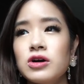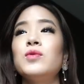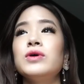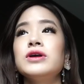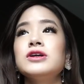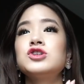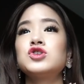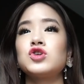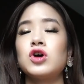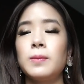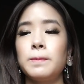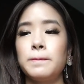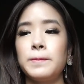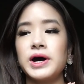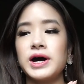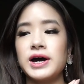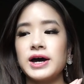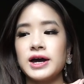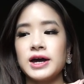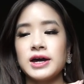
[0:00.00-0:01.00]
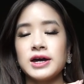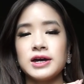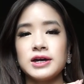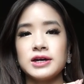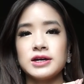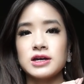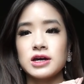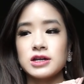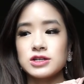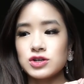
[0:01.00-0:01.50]
I want to drop
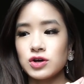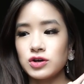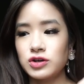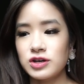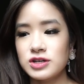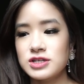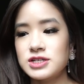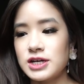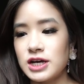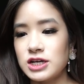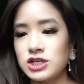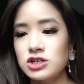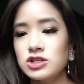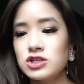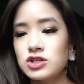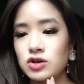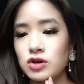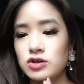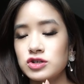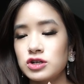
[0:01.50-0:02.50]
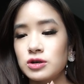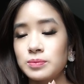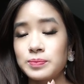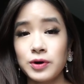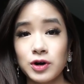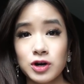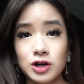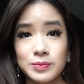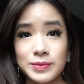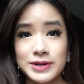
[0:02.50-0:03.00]
by Tokyo Station to go to the
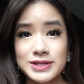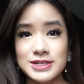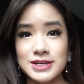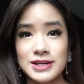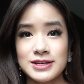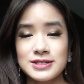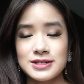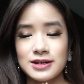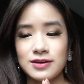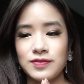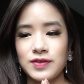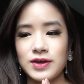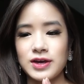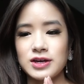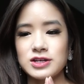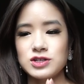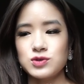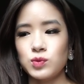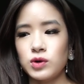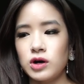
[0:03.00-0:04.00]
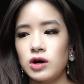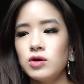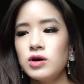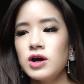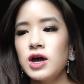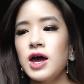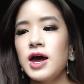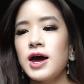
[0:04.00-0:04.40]
Pokemon Center there as well.